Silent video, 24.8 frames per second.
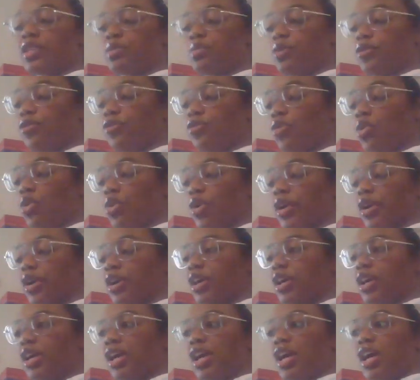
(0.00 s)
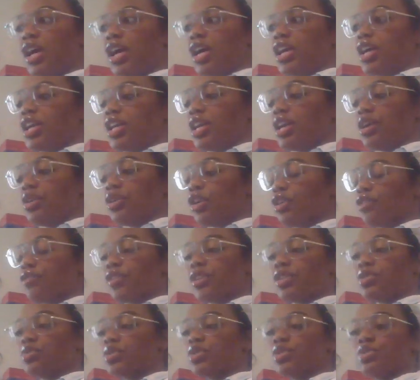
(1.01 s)
before, her
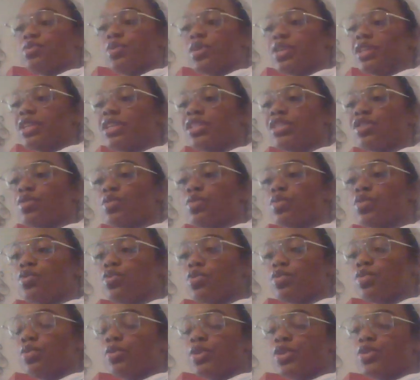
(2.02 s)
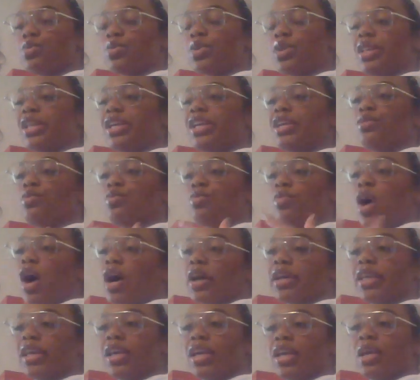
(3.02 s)
faith was really
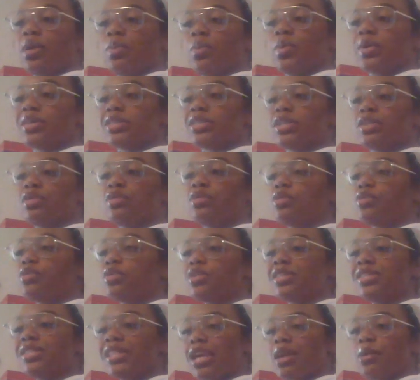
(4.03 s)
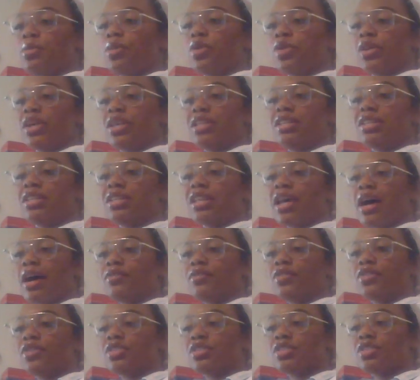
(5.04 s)
rocky. It wasn't stable. It didn't
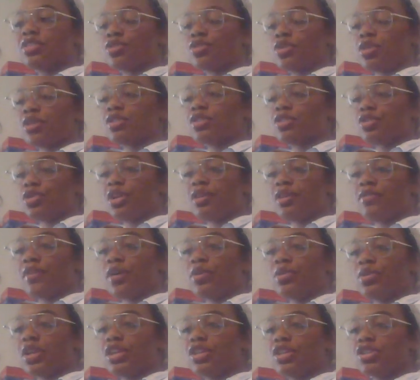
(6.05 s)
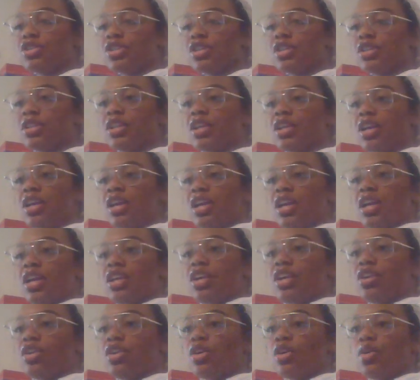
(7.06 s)
have a sturdy foundation.
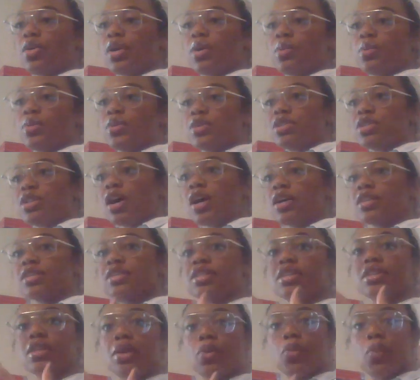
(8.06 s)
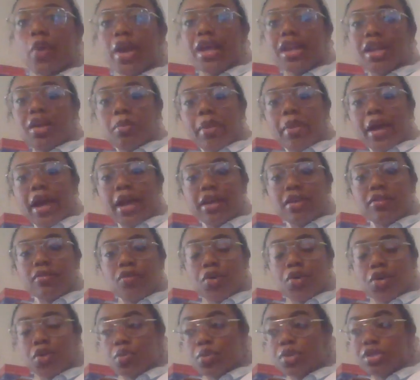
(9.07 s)
You know, it was constantly wading back and
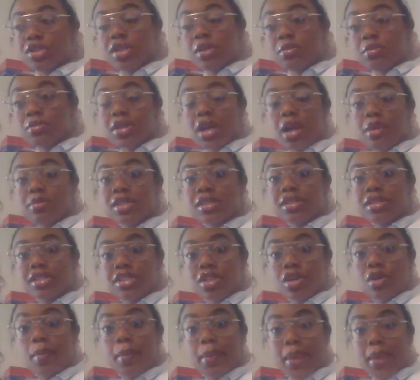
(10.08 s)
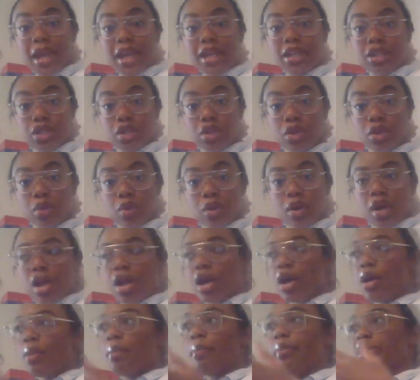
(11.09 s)
forth, which sometimes it still may do,
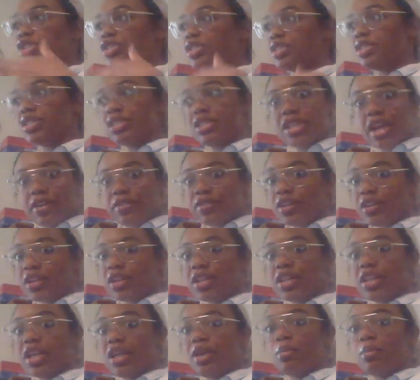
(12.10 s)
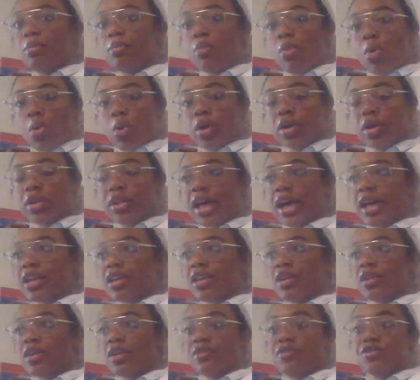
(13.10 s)
but she's definitely more like,
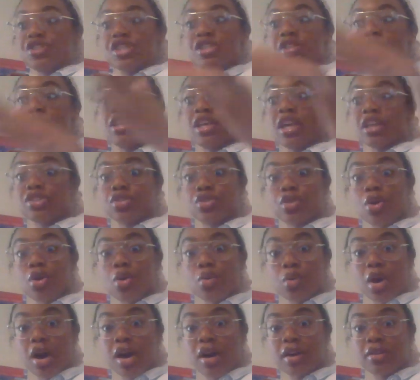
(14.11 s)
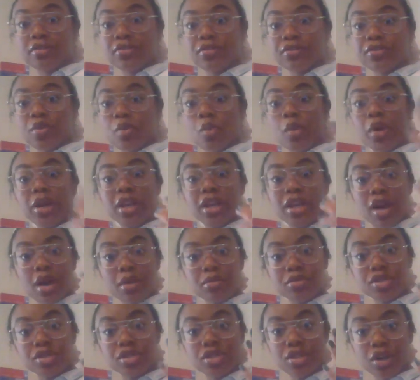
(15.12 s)
if she gets thrown off when it
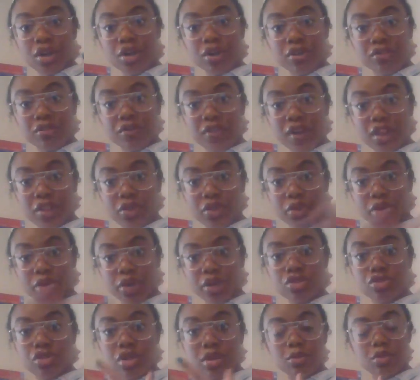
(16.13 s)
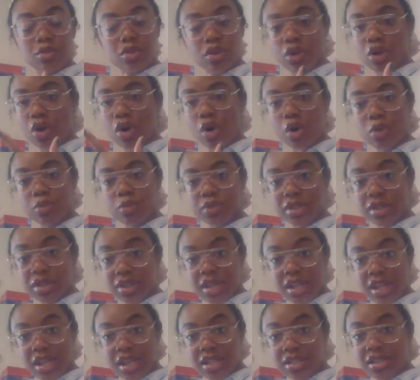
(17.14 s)
comes to her faith or her dreams or her hopes and
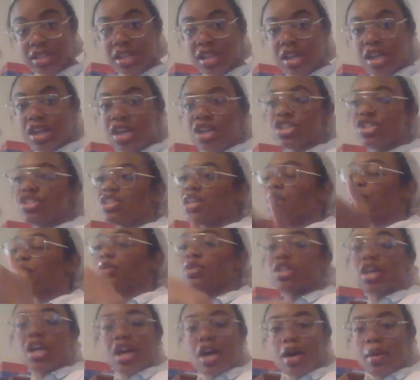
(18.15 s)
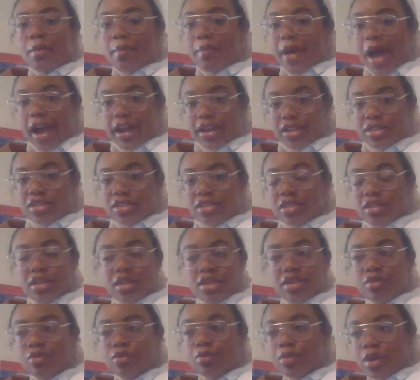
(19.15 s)
things, she's able to come back to
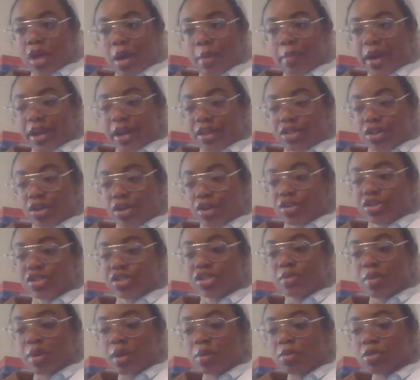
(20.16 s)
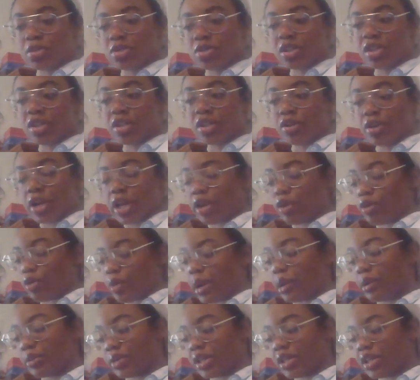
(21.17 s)
earth. She's able to get
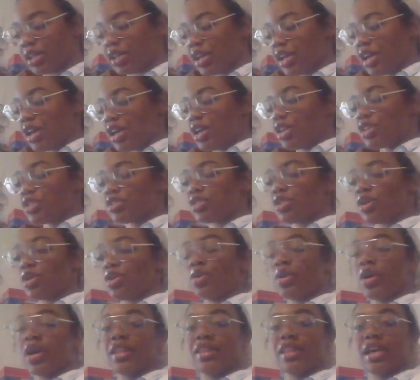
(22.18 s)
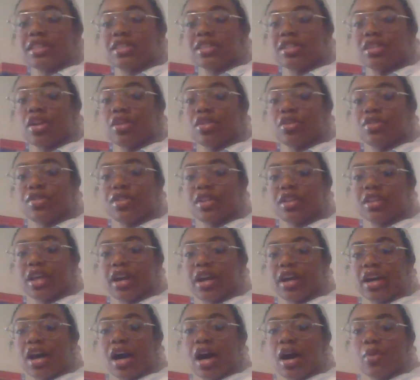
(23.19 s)
grounded. So, and that's another thing that
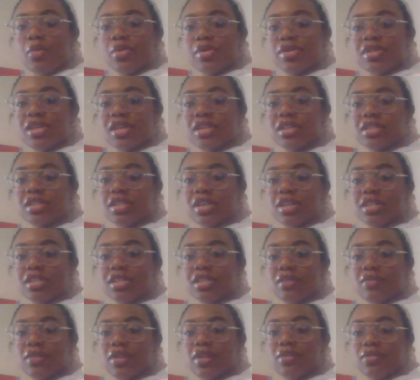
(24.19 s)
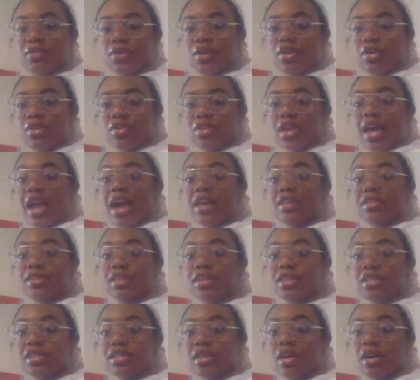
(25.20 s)
I got with this Seven of Earth and
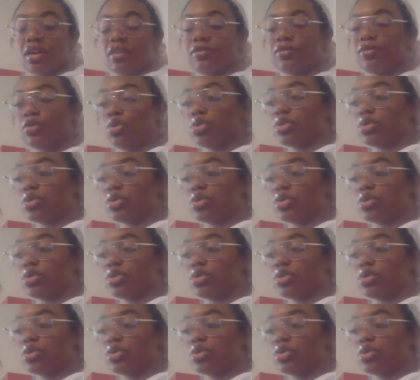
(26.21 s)
this Fool